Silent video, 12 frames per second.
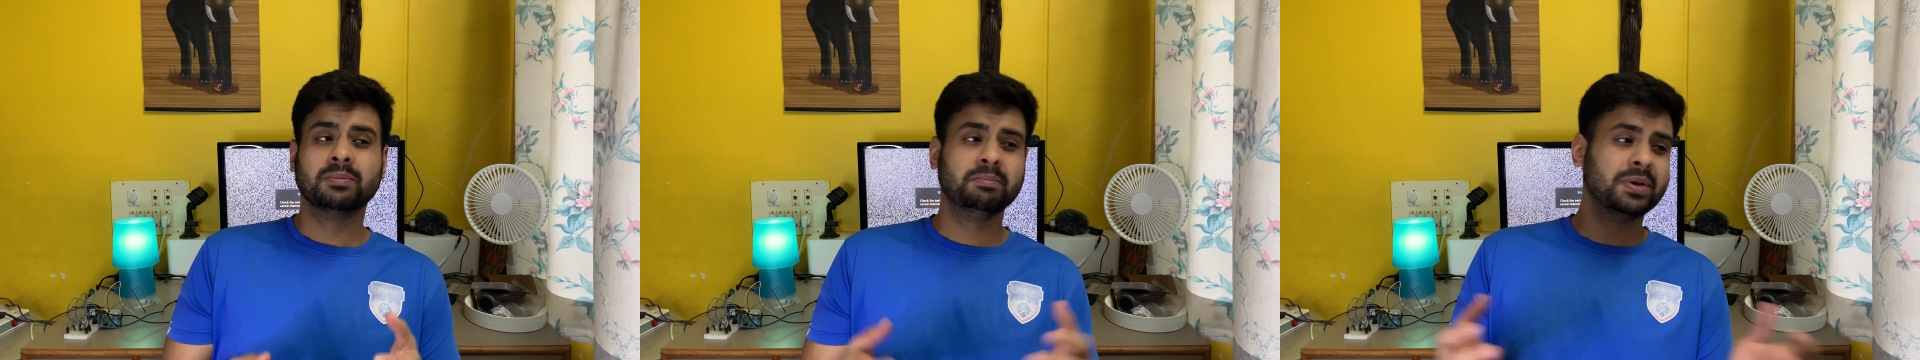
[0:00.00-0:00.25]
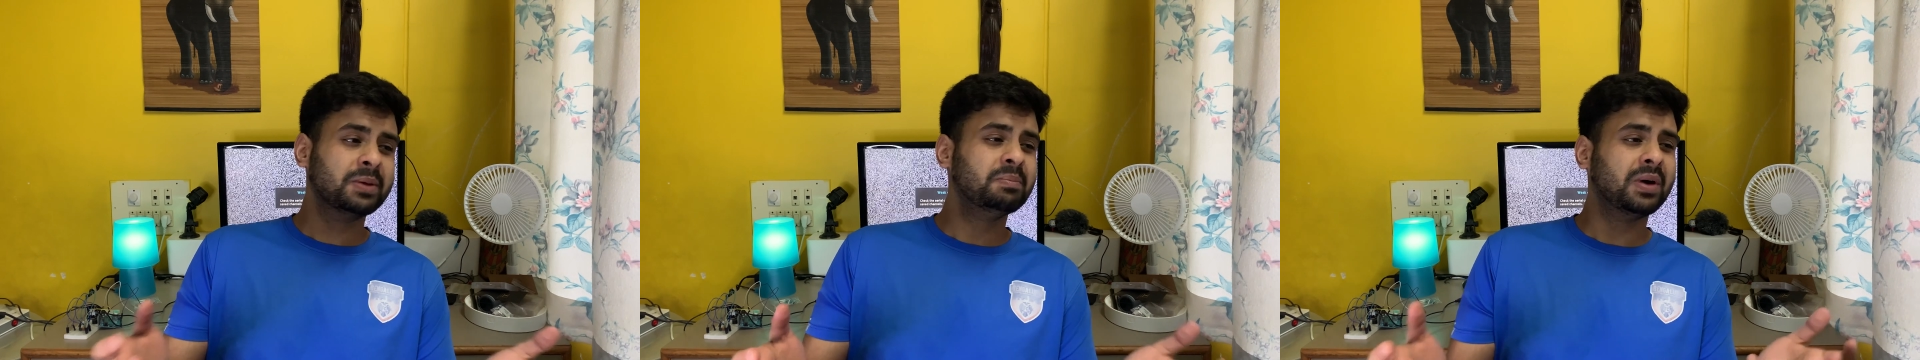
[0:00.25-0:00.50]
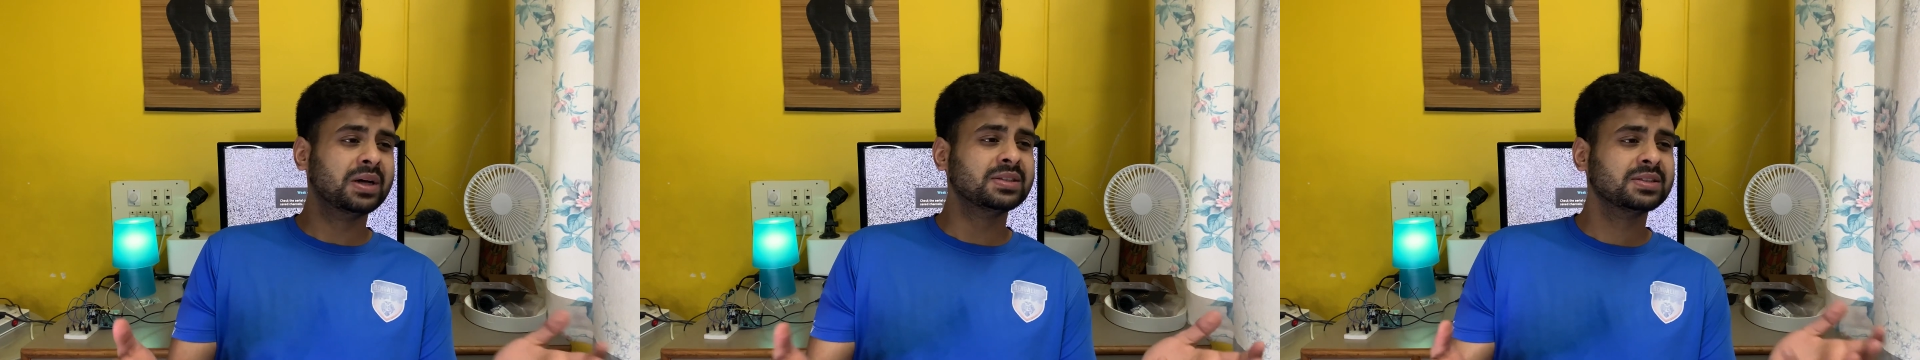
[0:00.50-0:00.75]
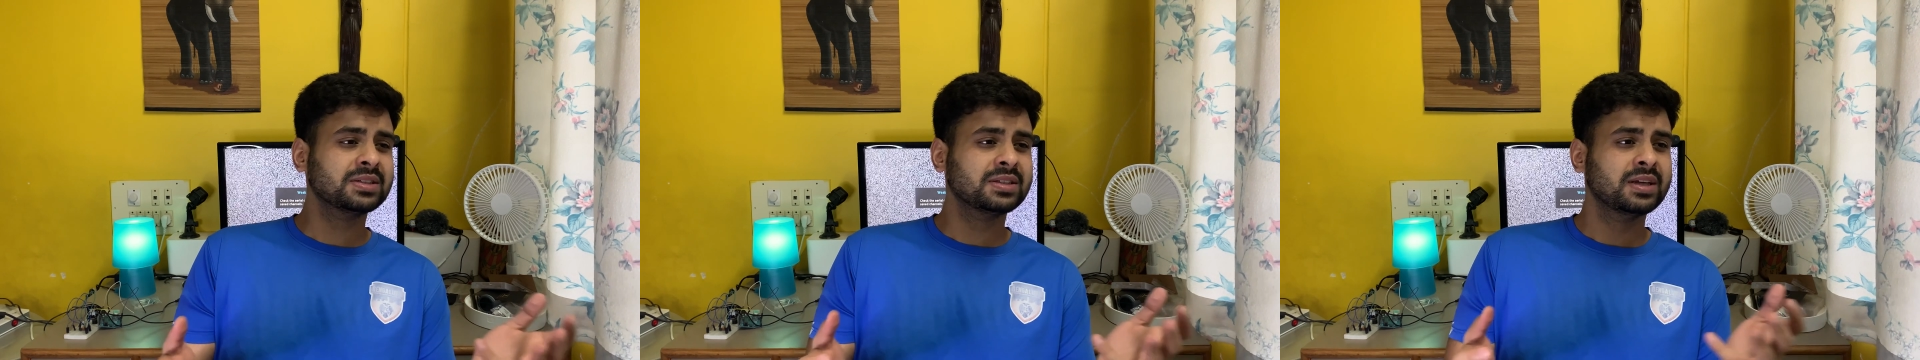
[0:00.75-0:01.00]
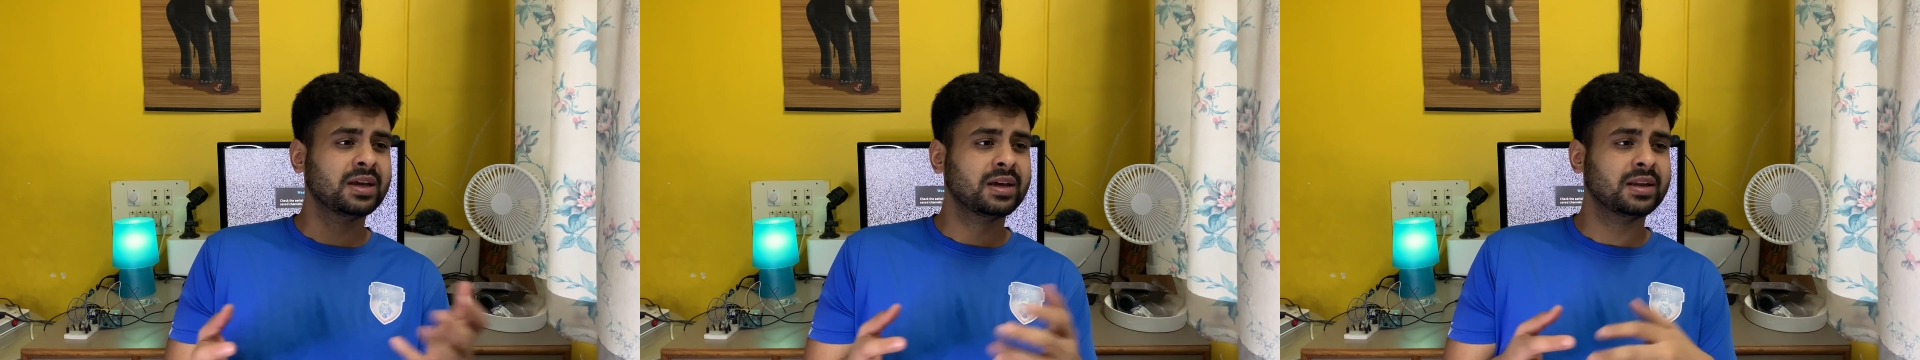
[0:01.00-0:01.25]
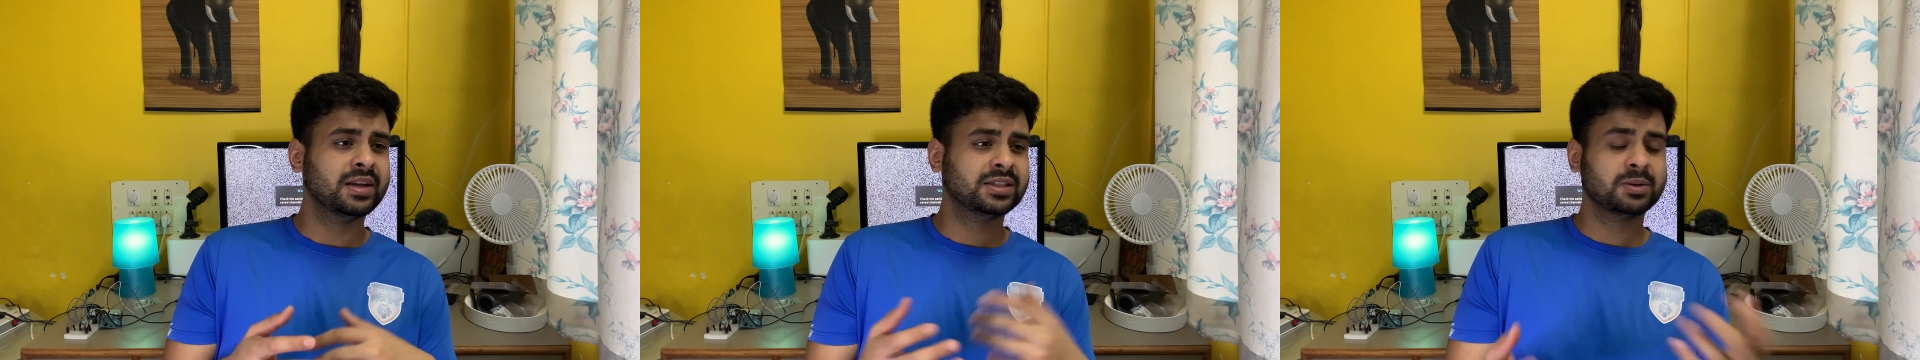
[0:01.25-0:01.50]
Big bus
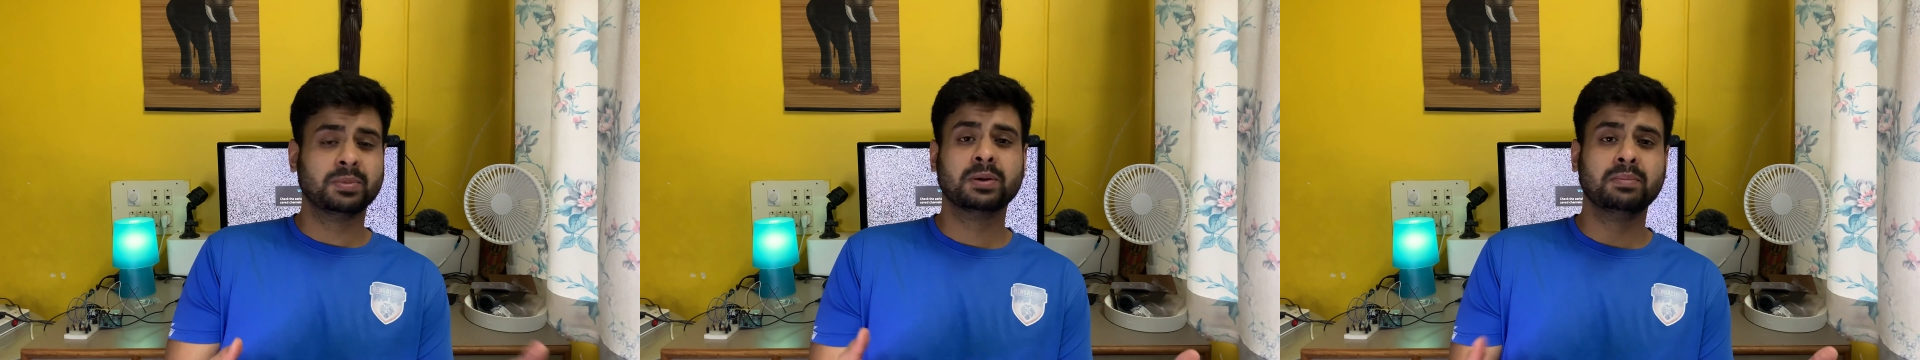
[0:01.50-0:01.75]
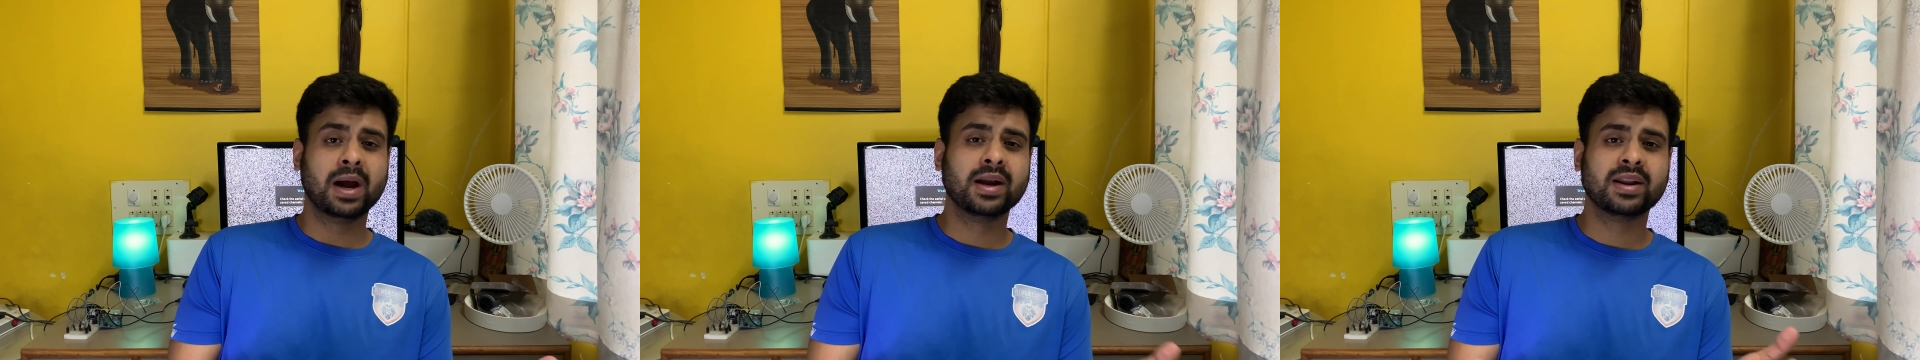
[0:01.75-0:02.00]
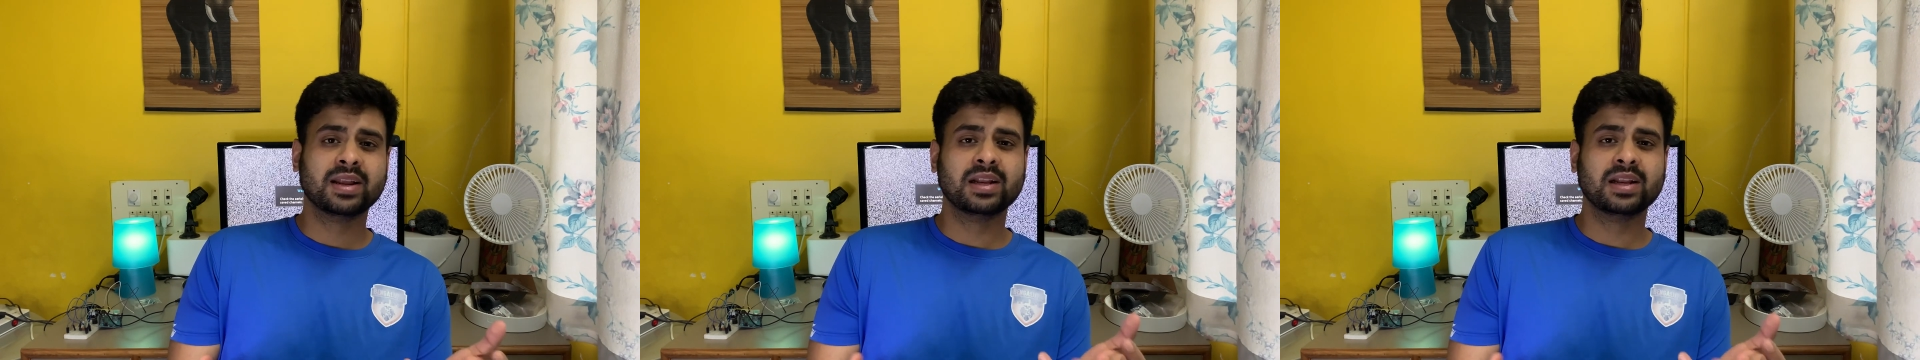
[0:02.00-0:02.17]
needs a big battery,